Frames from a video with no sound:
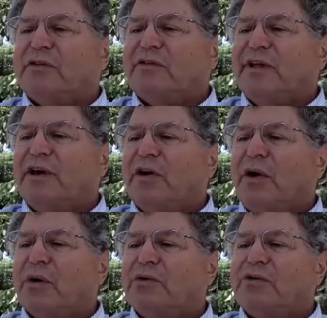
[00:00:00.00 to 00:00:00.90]

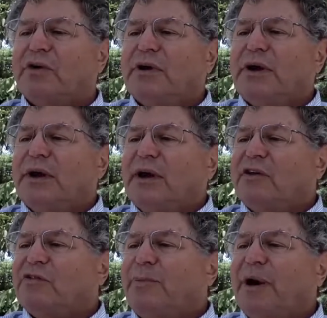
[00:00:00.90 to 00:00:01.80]
Selichot,
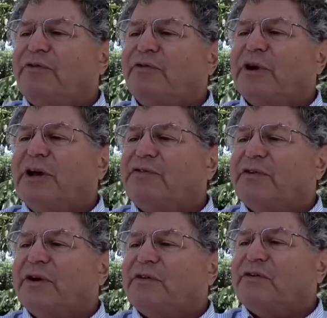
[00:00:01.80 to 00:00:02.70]
is about
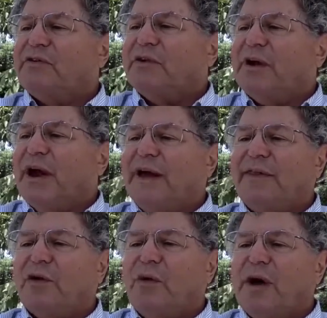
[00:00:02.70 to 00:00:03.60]
forgiveness
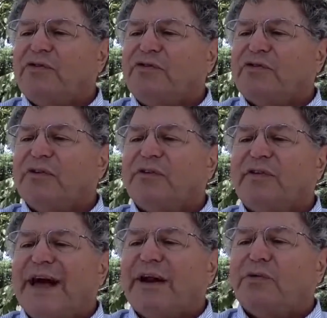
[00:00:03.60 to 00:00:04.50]
and the
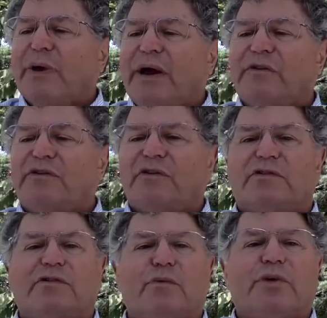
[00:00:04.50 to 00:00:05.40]
questions that
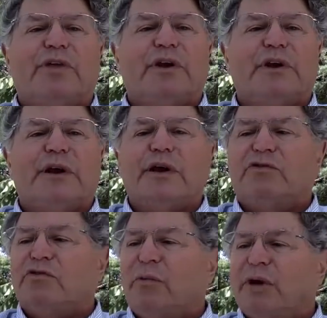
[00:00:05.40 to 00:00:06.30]
raises within
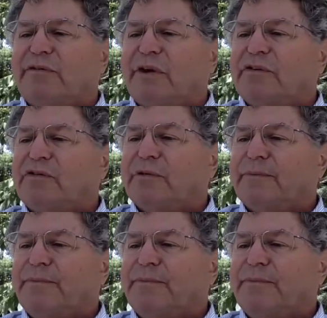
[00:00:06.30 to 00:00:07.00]
each one of us.